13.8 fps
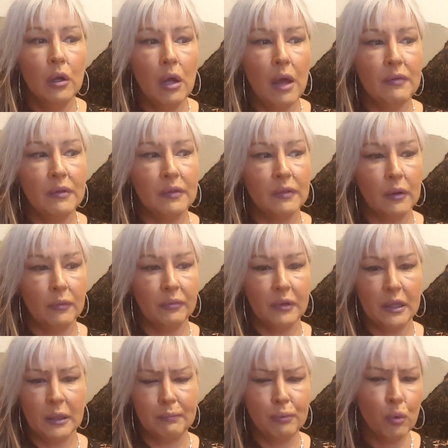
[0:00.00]
And
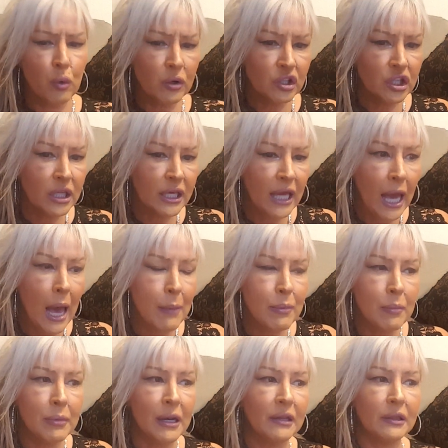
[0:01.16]
then the porch thing
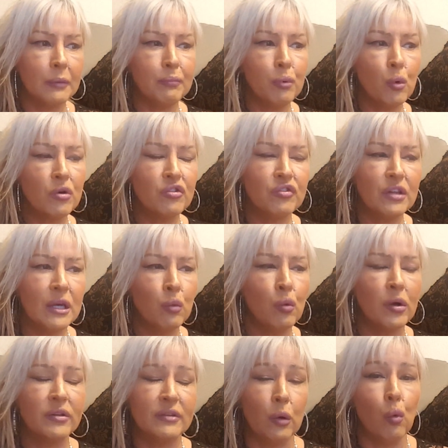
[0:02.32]
happened, but the porch thing
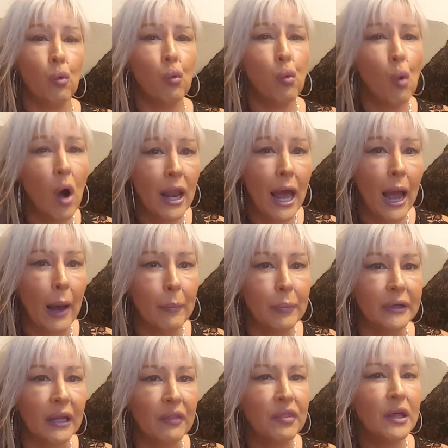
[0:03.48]
wasn't what
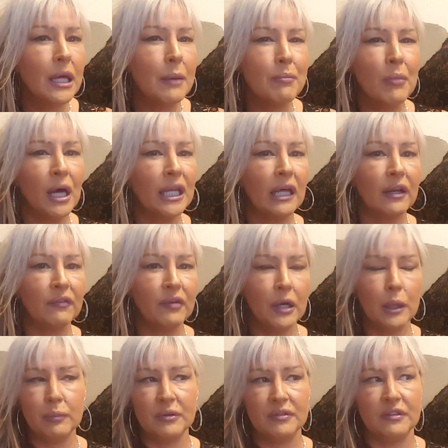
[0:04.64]
happened. I think it might not have
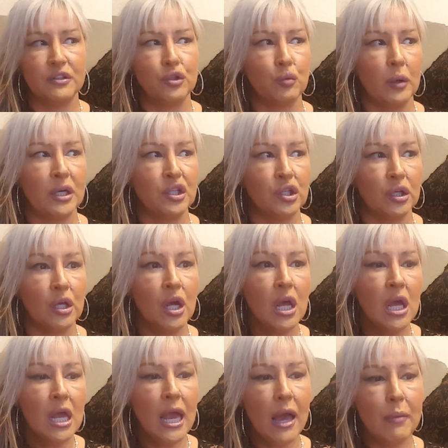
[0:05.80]
helped the situation.
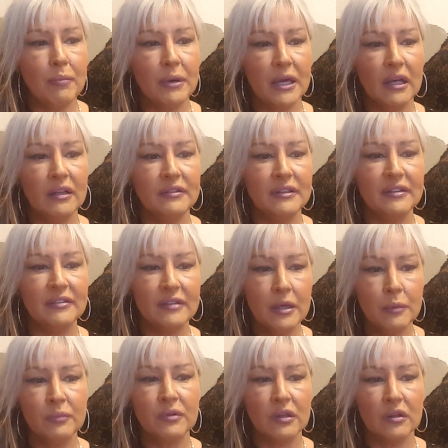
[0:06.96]
And because he
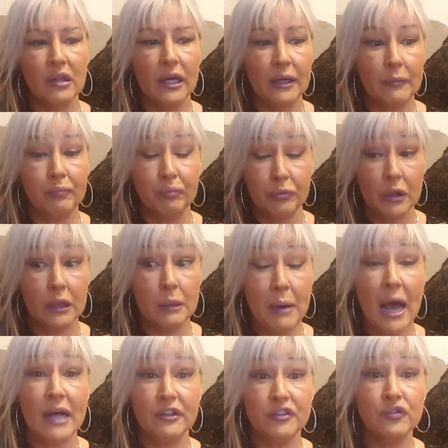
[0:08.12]
seems like the
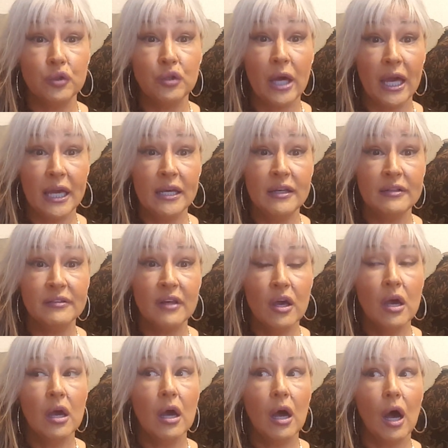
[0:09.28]
past few days,
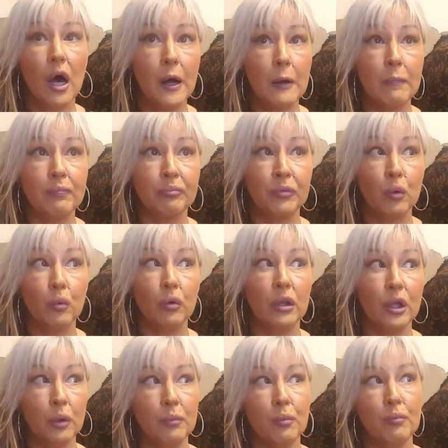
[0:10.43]

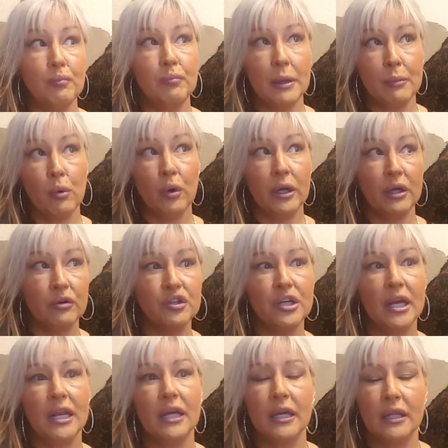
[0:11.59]
little bit more
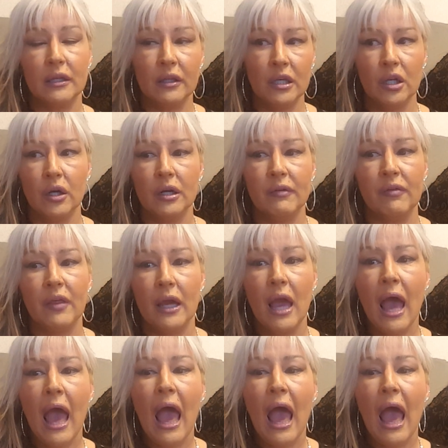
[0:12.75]
energetic and, you know, and everything,